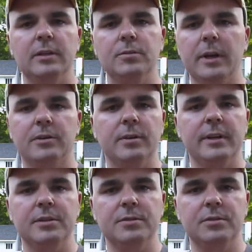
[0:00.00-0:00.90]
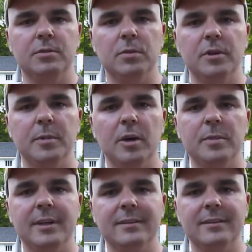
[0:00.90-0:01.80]
direct trade issues to worry about,
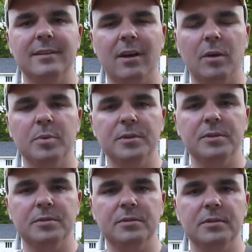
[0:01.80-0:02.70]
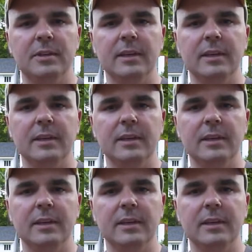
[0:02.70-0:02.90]
because it's all produced